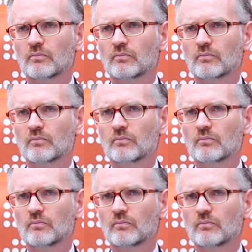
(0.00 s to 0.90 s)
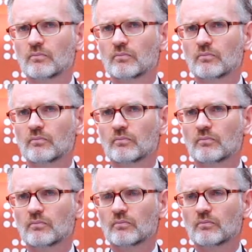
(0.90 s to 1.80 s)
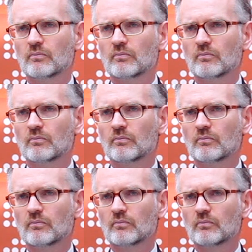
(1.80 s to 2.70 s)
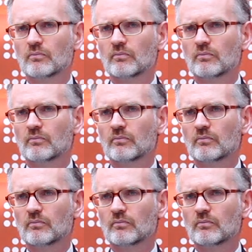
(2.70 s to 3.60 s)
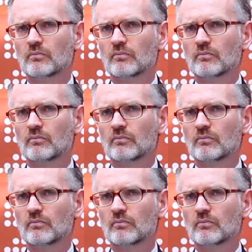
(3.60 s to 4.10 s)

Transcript: No words are spoken by the person on screen.